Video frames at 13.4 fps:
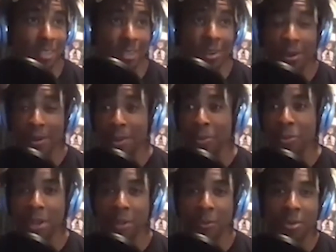it already
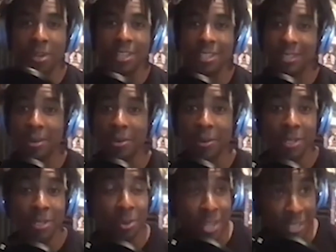went once.
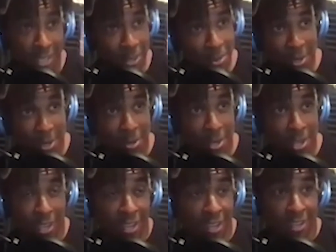Going twice, here we go
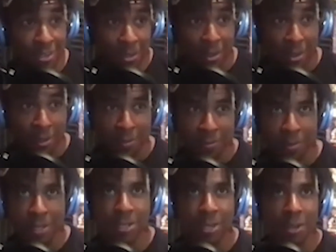again. You can get a
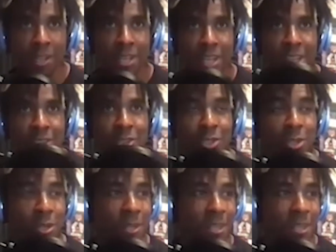free Talkin Nets shirt.